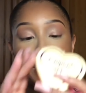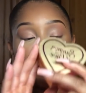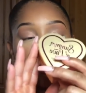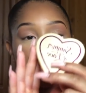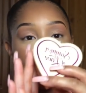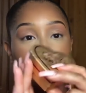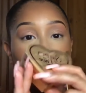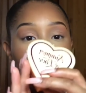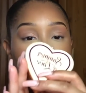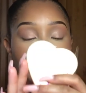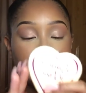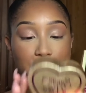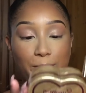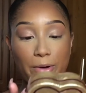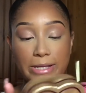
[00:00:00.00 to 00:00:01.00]
Triple
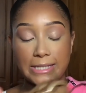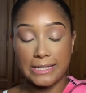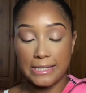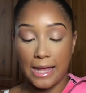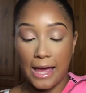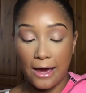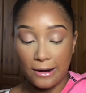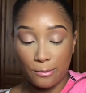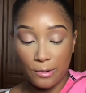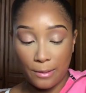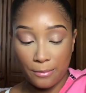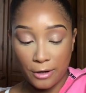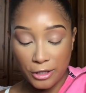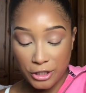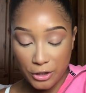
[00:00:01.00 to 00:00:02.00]
Baked Bronzer, and what I'm
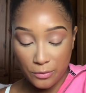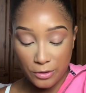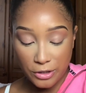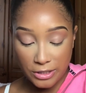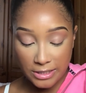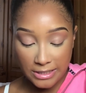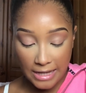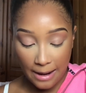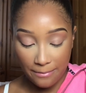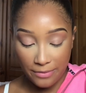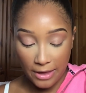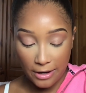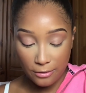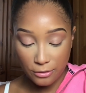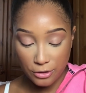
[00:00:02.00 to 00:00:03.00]
gonna do is just dab
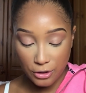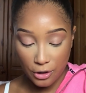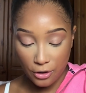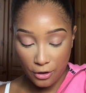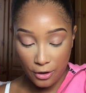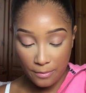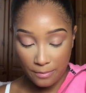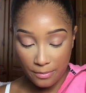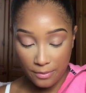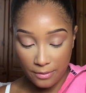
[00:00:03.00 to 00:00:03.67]
that on top.